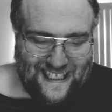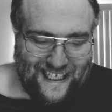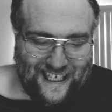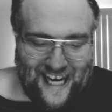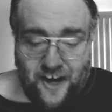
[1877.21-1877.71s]

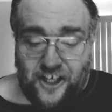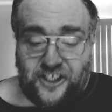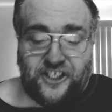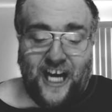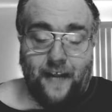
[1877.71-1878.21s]

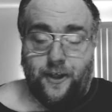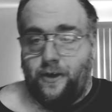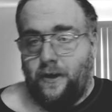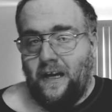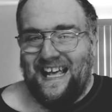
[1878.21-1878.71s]
Canarius
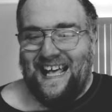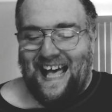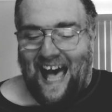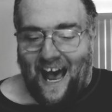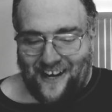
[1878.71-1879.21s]
Chandler
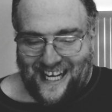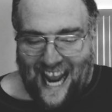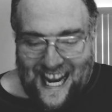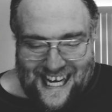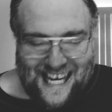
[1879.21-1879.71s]
out of
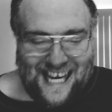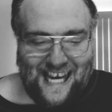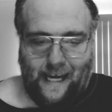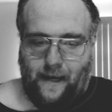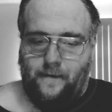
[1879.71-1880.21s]

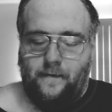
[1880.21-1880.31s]
Kankakee